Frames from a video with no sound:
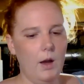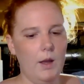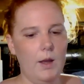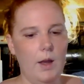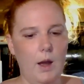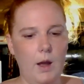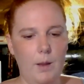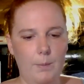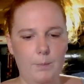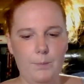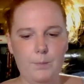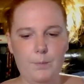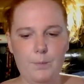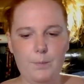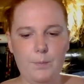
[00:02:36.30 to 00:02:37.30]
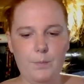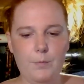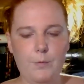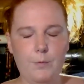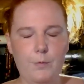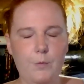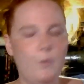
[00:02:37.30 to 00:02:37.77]
um,
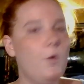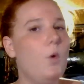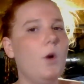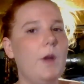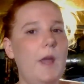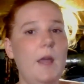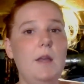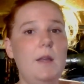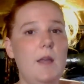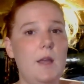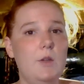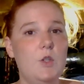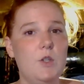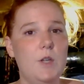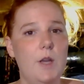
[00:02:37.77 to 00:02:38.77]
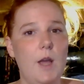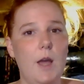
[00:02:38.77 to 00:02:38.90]
for ADHD.